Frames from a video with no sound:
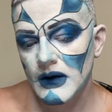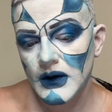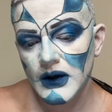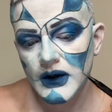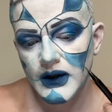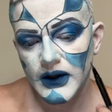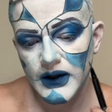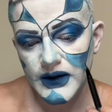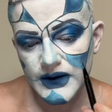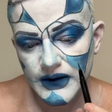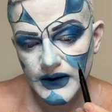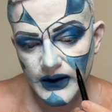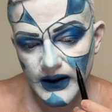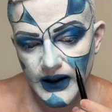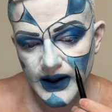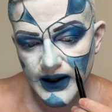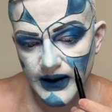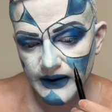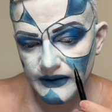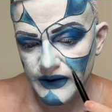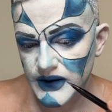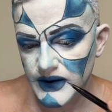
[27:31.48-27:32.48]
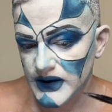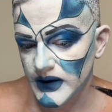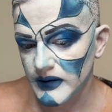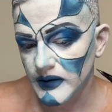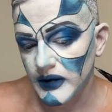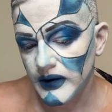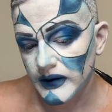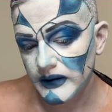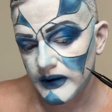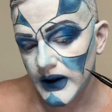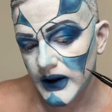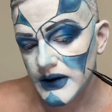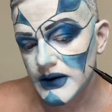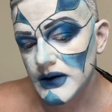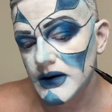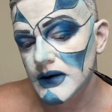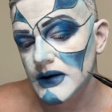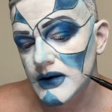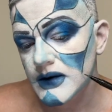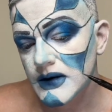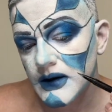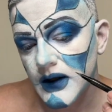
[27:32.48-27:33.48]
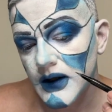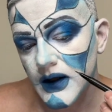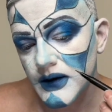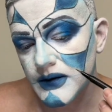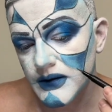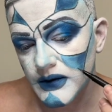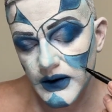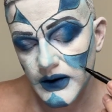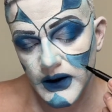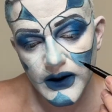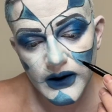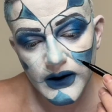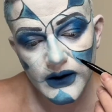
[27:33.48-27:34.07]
and it's going to have those imperfections naturally.